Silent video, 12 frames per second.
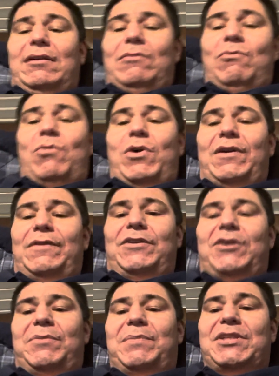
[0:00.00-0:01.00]
one of
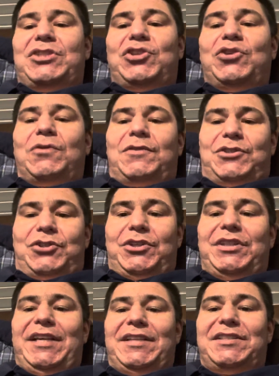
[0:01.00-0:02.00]
the Miss Universe
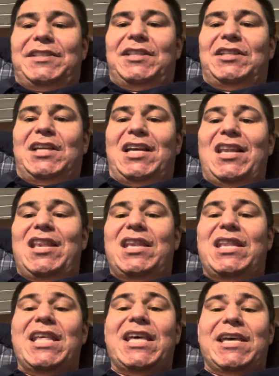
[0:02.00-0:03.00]
contestants
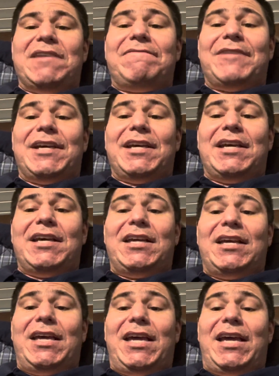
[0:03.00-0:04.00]
live
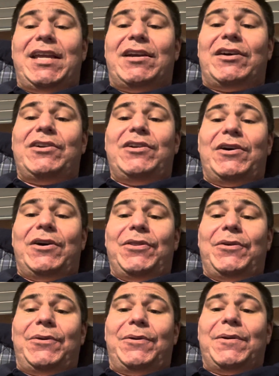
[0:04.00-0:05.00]
in
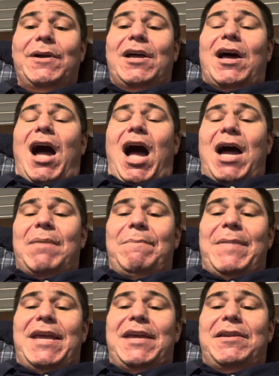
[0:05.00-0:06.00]
another,
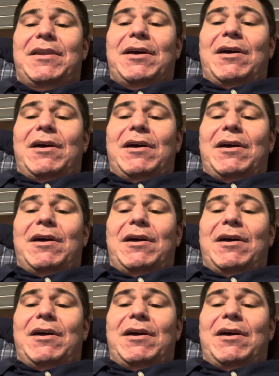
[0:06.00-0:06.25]
one